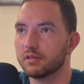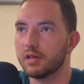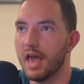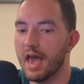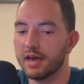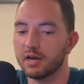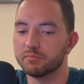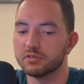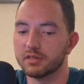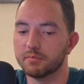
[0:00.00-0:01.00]
add up
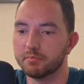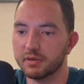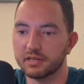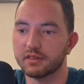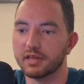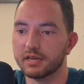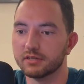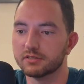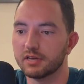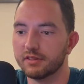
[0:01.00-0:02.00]
to the big
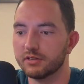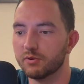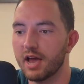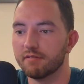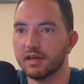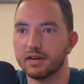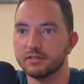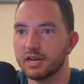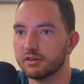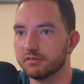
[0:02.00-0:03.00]
things, and then you have that
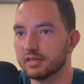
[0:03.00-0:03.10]
integrity,